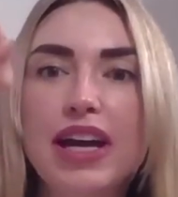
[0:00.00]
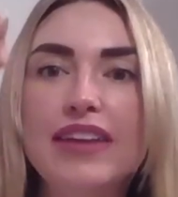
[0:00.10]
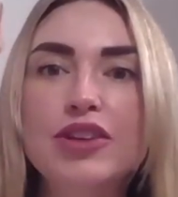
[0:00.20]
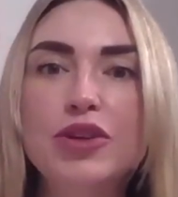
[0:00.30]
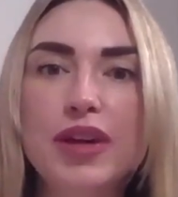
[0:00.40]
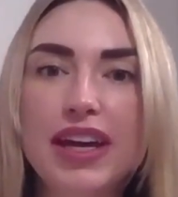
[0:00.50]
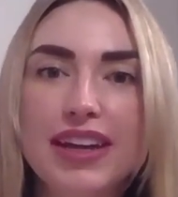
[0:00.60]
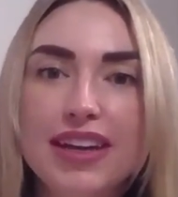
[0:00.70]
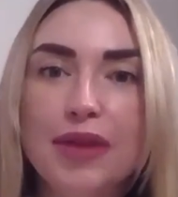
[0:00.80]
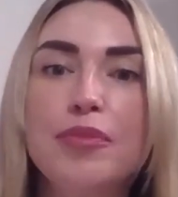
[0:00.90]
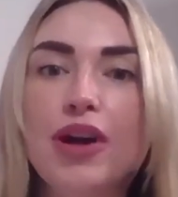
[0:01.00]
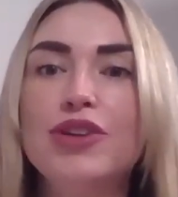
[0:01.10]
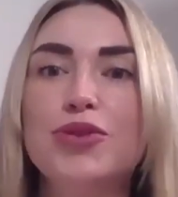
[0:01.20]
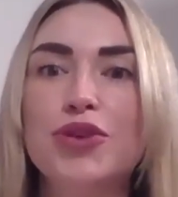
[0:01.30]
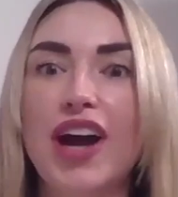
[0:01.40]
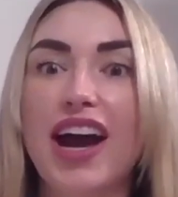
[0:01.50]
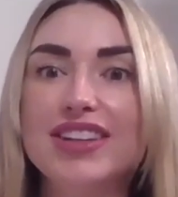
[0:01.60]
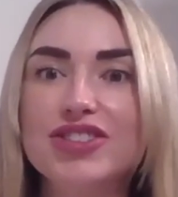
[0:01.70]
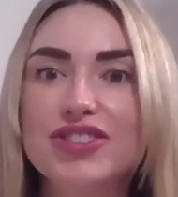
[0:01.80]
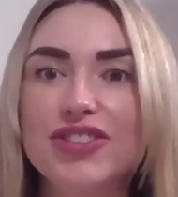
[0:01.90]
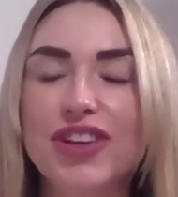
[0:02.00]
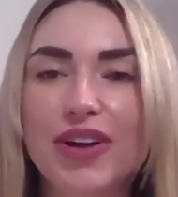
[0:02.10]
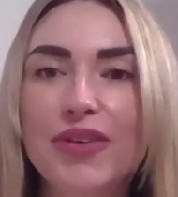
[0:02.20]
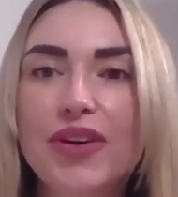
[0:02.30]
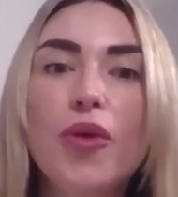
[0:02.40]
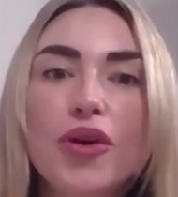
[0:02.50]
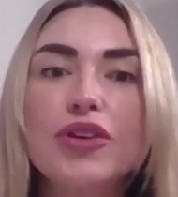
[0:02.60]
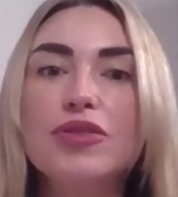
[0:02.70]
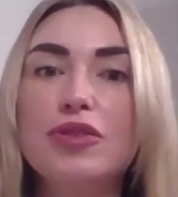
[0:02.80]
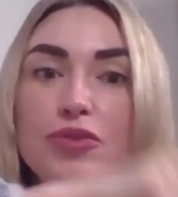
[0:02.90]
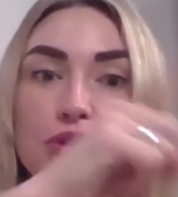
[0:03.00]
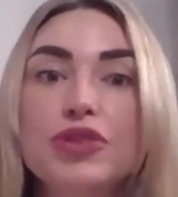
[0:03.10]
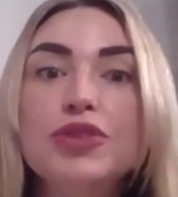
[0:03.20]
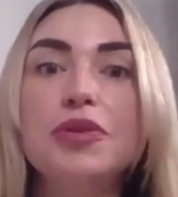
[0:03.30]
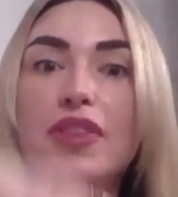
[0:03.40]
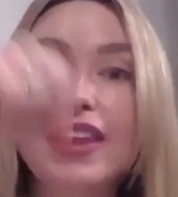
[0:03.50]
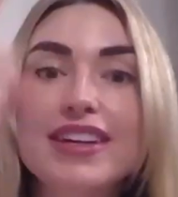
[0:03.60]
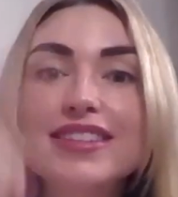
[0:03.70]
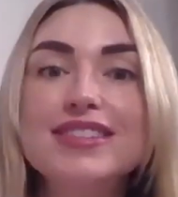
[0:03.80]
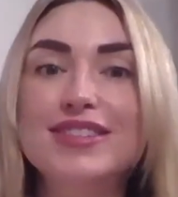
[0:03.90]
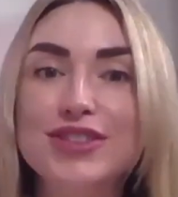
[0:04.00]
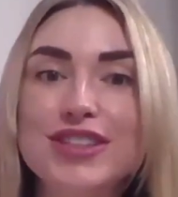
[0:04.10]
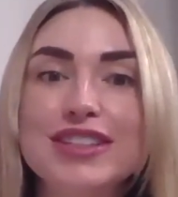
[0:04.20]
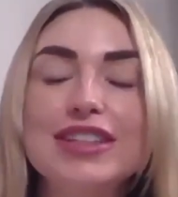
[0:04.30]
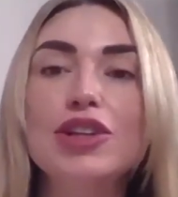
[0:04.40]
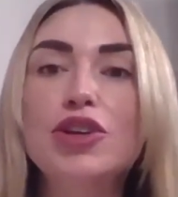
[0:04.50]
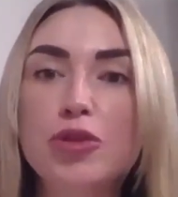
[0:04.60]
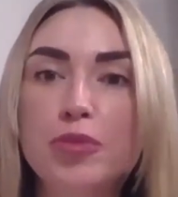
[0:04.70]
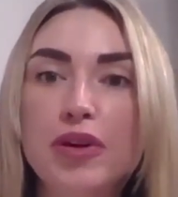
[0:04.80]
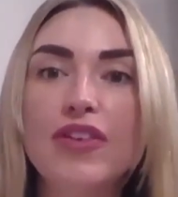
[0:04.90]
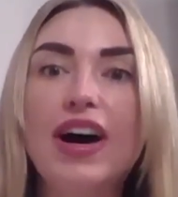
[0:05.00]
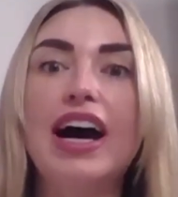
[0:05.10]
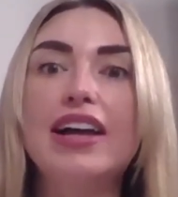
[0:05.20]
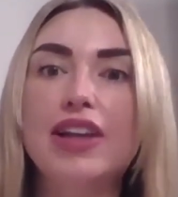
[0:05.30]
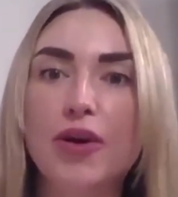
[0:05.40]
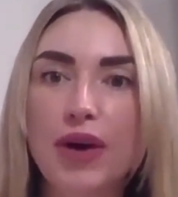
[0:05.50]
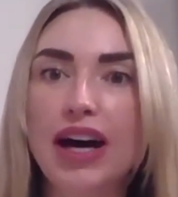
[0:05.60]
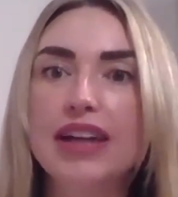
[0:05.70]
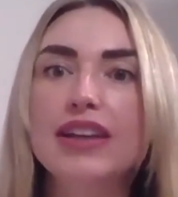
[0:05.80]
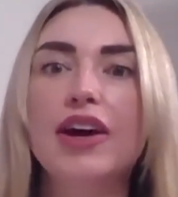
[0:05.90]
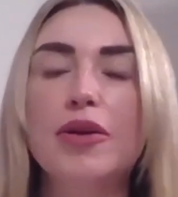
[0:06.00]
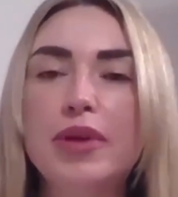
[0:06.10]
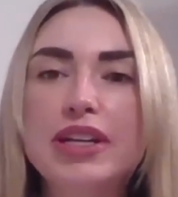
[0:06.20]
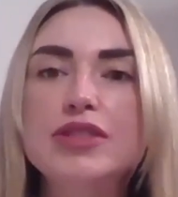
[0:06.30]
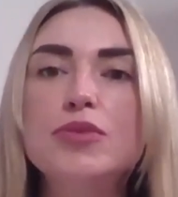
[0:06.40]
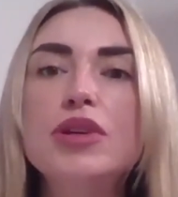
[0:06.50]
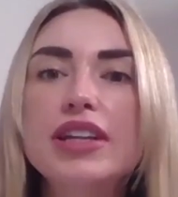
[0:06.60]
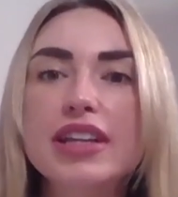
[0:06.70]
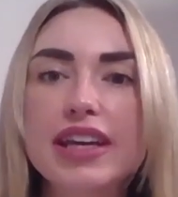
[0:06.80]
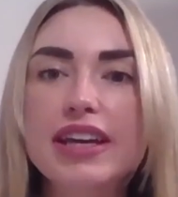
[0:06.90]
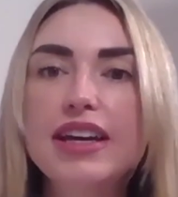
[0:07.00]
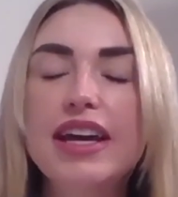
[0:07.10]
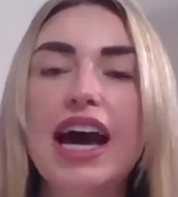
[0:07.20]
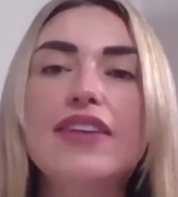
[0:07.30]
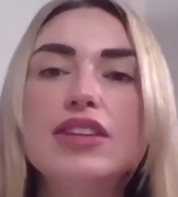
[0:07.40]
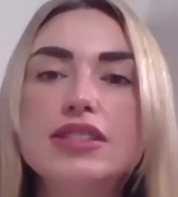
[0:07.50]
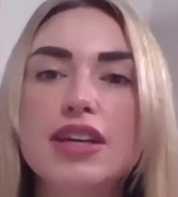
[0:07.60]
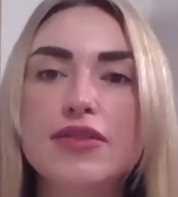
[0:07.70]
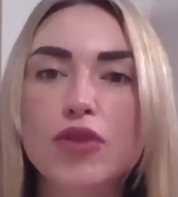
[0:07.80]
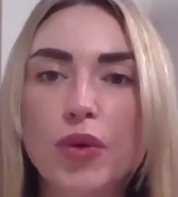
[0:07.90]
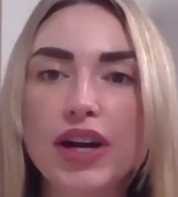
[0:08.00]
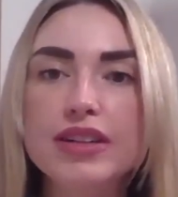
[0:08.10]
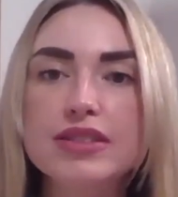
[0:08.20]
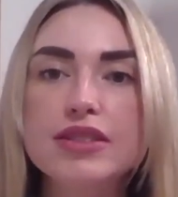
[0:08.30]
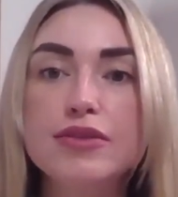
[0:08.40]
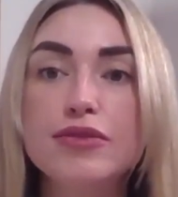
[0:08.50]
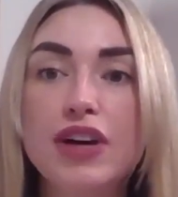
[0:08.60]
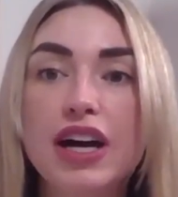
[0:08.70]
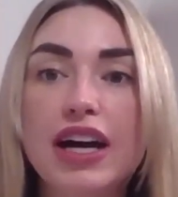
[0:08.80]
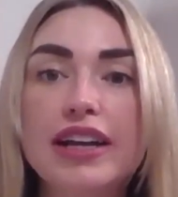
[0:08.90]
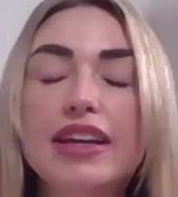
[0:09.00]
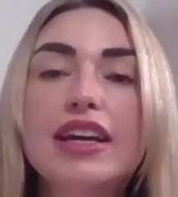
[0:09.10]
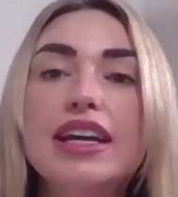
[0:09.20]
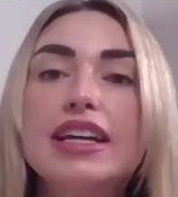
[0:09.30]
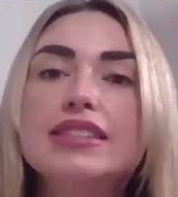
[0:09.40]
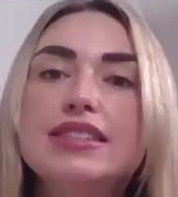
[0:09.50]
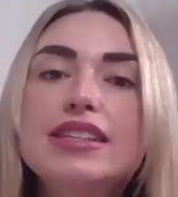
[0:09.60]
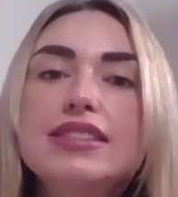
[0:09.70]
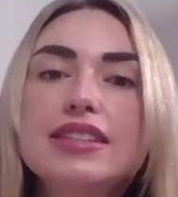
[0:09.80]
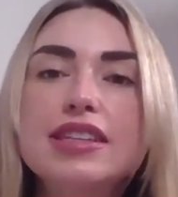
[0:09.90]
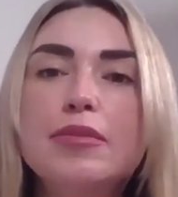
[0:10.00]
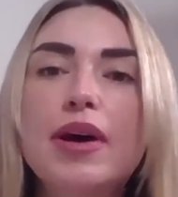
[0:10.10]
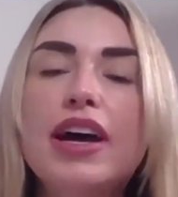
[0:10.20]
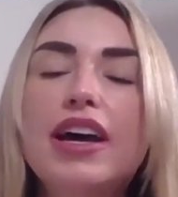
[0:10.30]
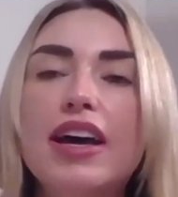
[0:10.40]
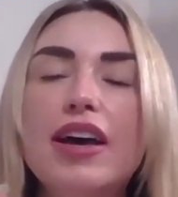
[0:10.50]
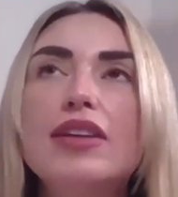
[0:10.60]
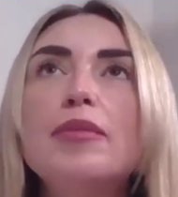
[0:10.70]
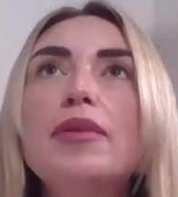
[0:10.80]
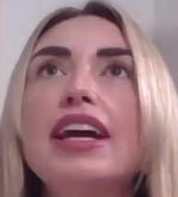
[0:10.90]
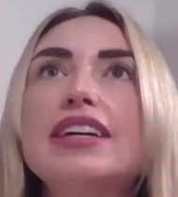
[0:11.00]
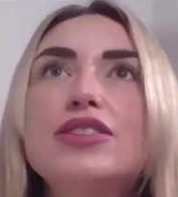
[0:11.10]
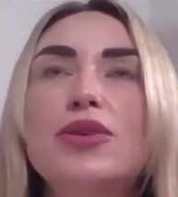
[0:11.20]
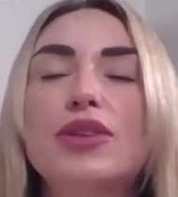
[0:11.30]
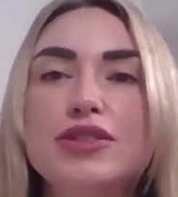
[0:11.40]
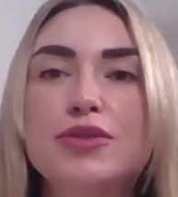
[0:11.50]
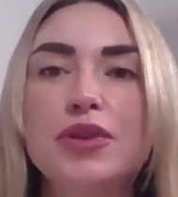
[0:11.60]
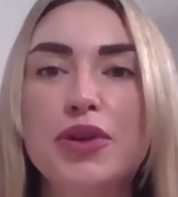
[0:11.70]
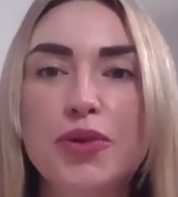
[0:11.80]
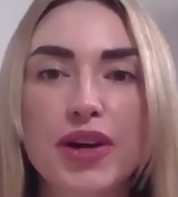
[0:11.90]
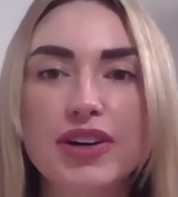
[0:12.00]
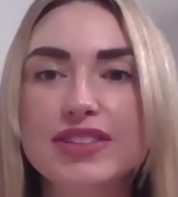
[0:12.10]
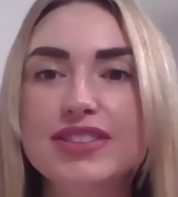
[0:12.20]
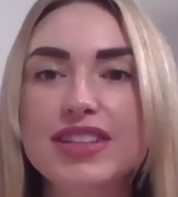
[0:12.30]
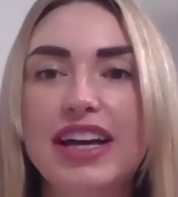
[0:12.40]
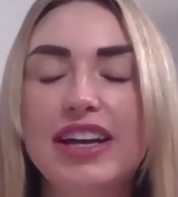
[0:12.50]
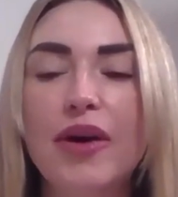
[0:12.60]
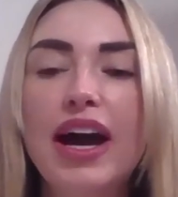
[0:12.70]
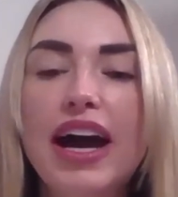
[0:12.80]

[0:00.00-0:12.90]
And then you crash, or you're doing just this loop of high, low. But it's really having the self-awareness to find consistency. But let me ask you this really quick on a side note.